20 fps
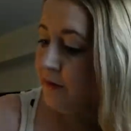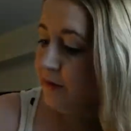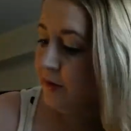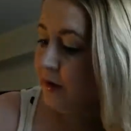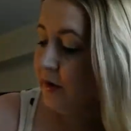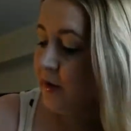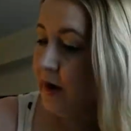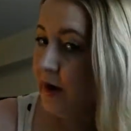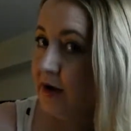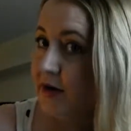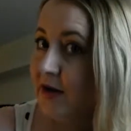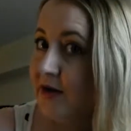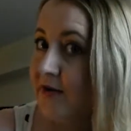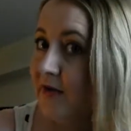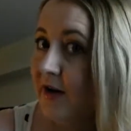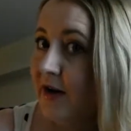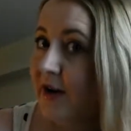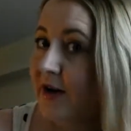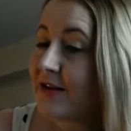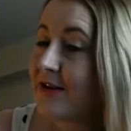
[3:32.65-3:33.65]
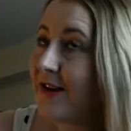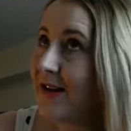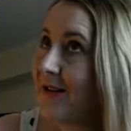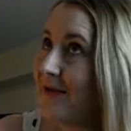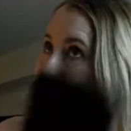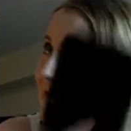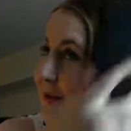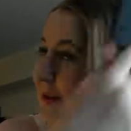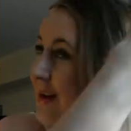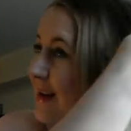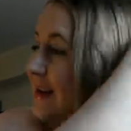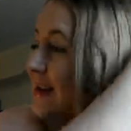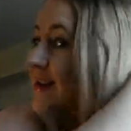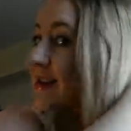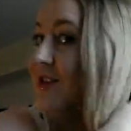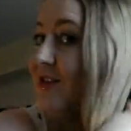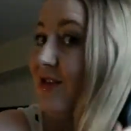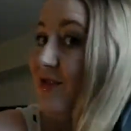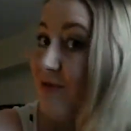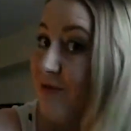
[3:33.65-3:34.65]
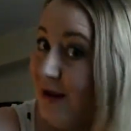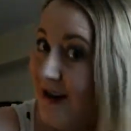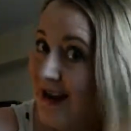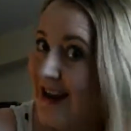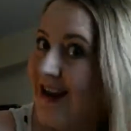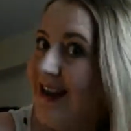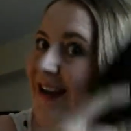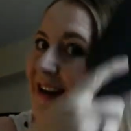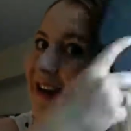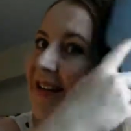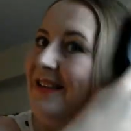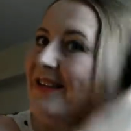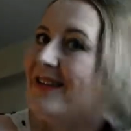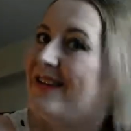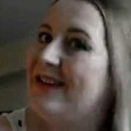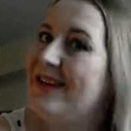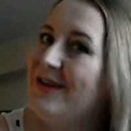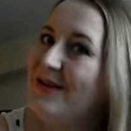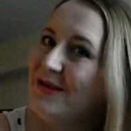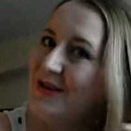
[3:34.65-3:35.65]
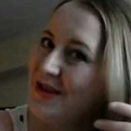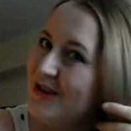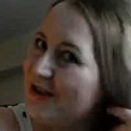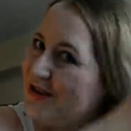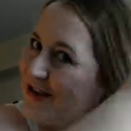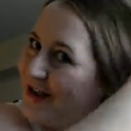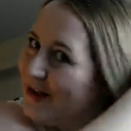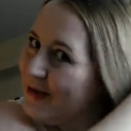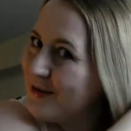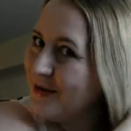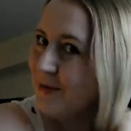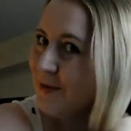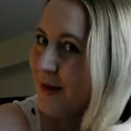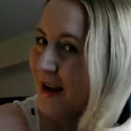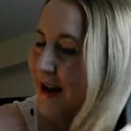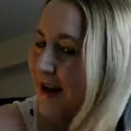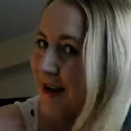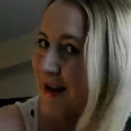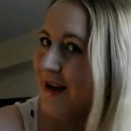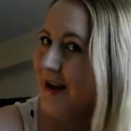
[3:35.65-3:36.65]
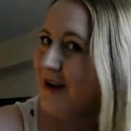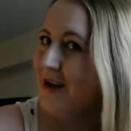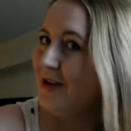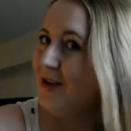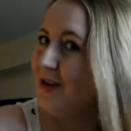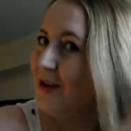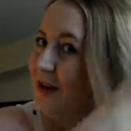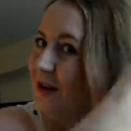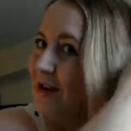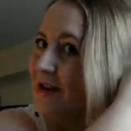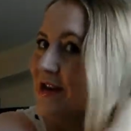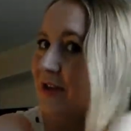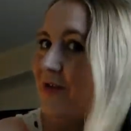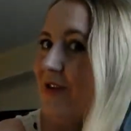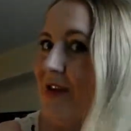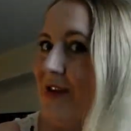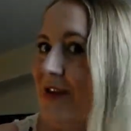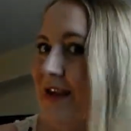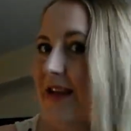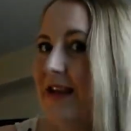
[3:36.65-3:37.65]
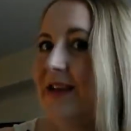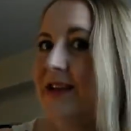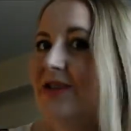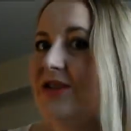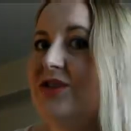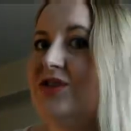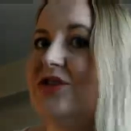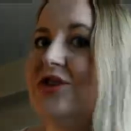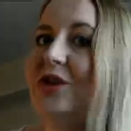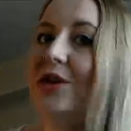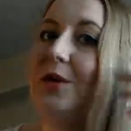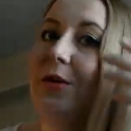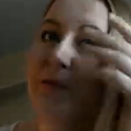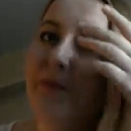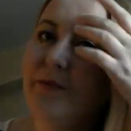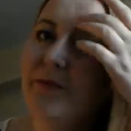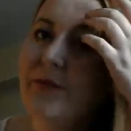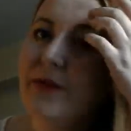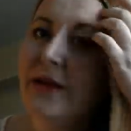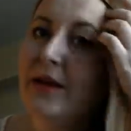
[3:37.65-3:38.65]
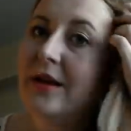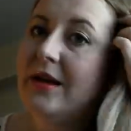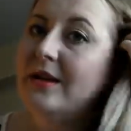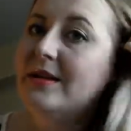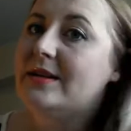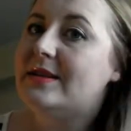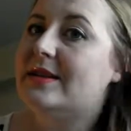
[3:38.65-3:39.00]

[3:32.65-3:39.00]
you're going to dividing into 3, like you would usually with the plait, you're going to divide it into 2.